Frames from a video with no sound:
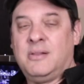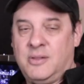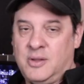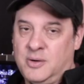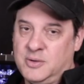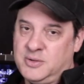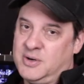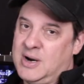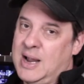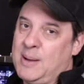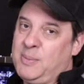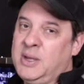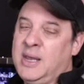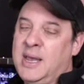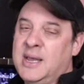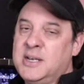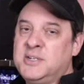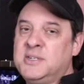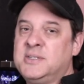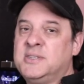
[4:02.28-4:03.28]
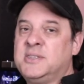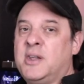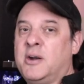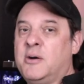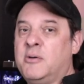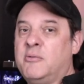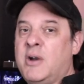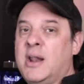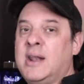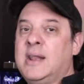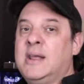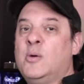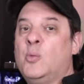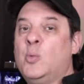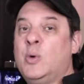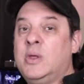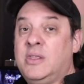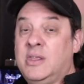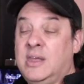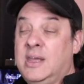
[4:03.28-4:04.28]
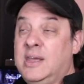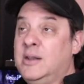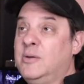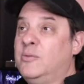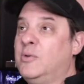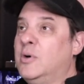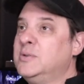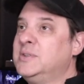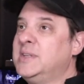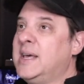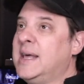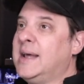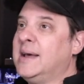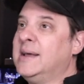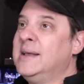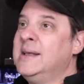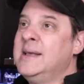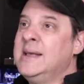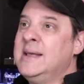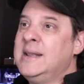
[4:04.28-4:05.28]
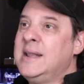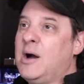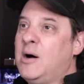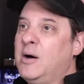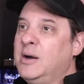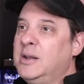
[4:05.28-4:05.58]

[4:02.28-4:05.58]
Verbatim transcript: Those are applications that are running within Rosetta. Now I'm